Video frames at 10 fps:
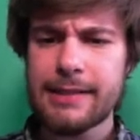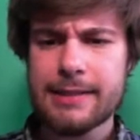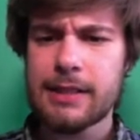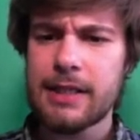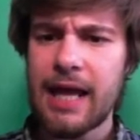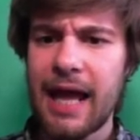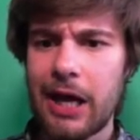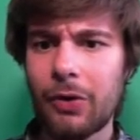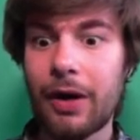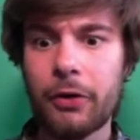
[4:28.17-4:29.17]
let's see
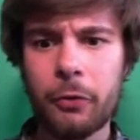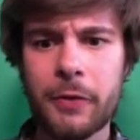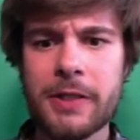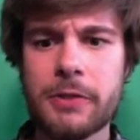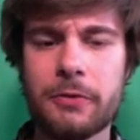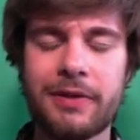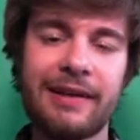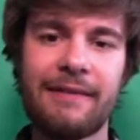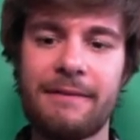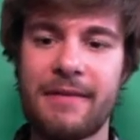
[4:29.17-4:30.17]
how our green
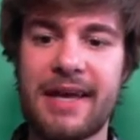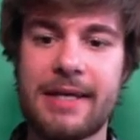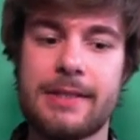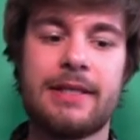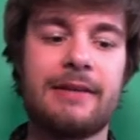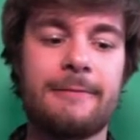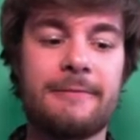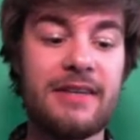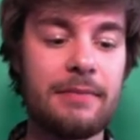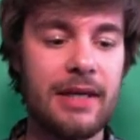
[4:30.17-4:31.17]
screen fares
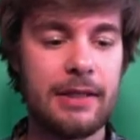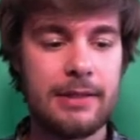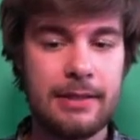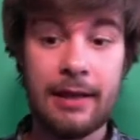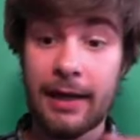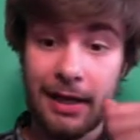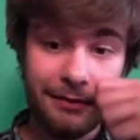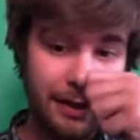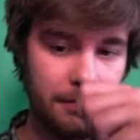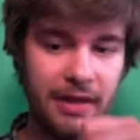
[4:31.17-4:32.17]
in vMix.
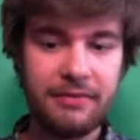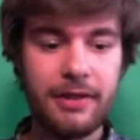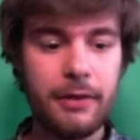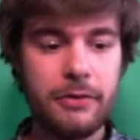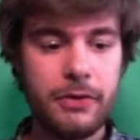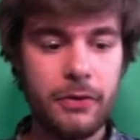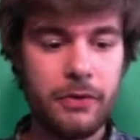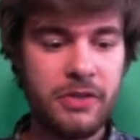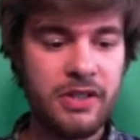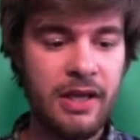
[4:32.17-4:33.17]
I've added my video
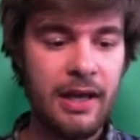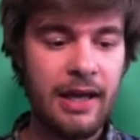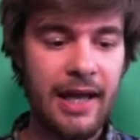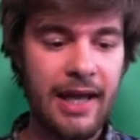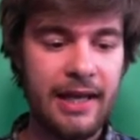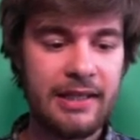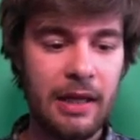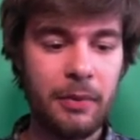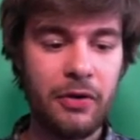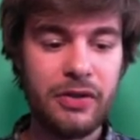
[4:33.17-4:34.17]
source
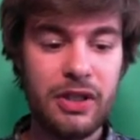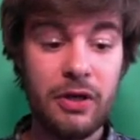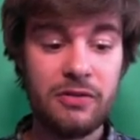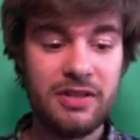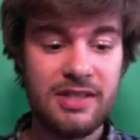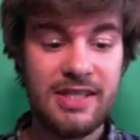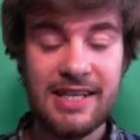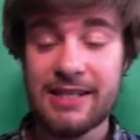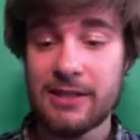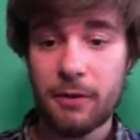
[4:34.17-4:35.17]
and I'm going to go to the
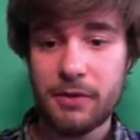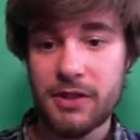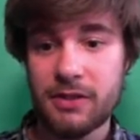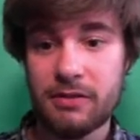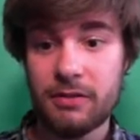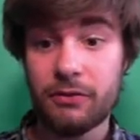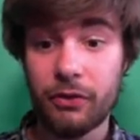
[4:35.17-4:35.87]
settings option